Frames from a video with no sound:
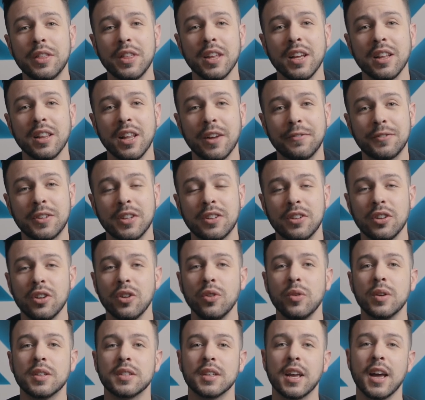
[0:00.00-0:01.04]
thing left to
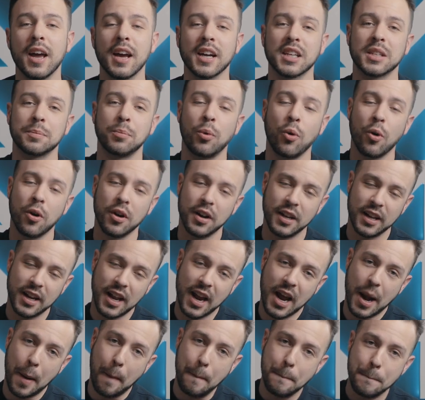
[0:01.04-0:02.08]
do is export it,
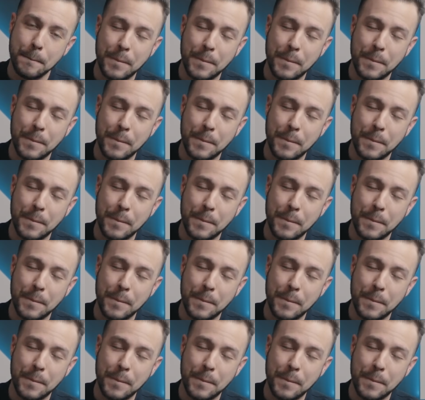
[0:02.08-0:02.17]
and